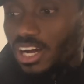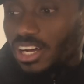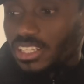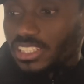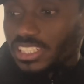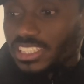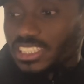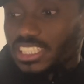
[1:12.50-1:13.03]
The
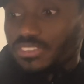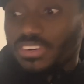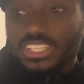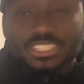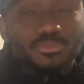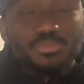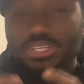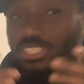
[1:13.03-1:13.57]

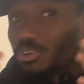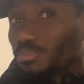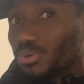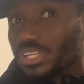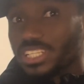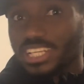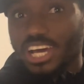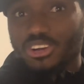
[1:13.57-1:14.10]
Chivas
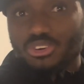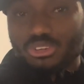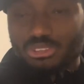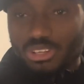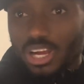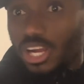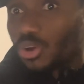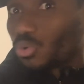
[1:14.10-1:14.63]
Metropolitano,
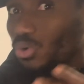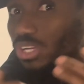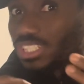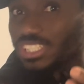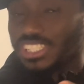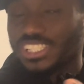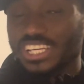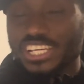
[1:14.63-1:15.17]
a crazy
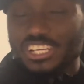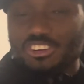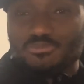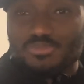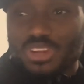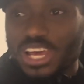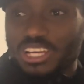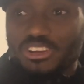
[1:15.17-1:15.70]
stadium,
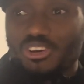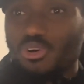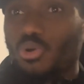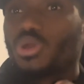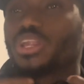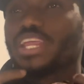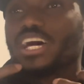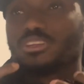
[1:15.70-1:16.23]
like
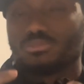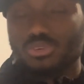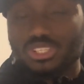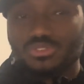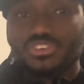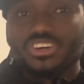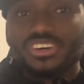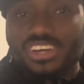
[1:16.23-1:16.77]
the
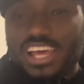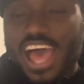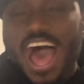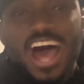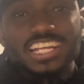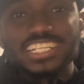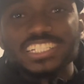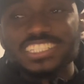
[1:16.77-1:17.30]
atmosphere. I
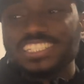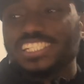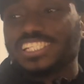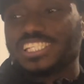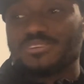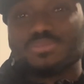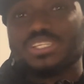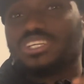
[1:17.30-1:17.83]
think this
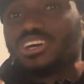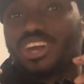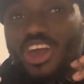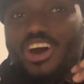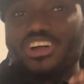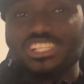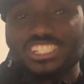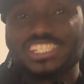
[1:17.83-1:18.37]
team is a
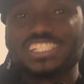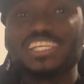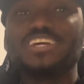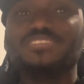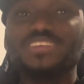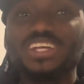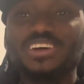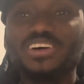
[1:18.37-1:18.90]
cult team,
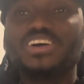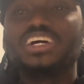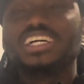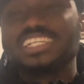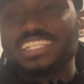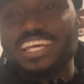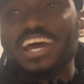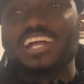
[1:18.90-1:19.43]
you know.
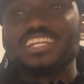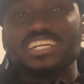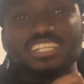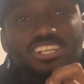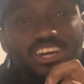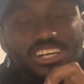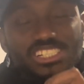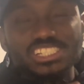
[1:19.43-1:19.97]
They are the
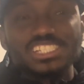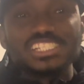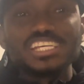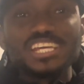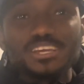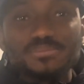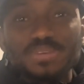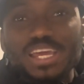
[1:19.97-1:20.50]
cult
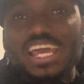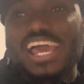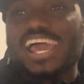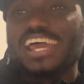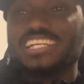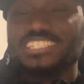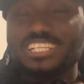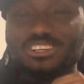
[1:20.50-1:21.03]
team,
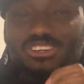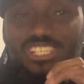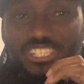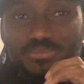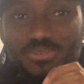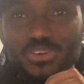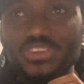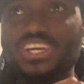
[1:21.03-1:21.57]
and Diego
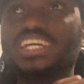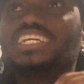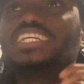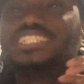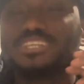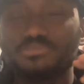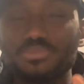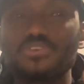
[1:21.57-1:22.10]
Simeone is
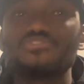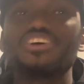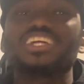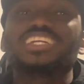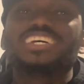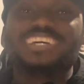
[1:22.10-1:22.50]
a prophet.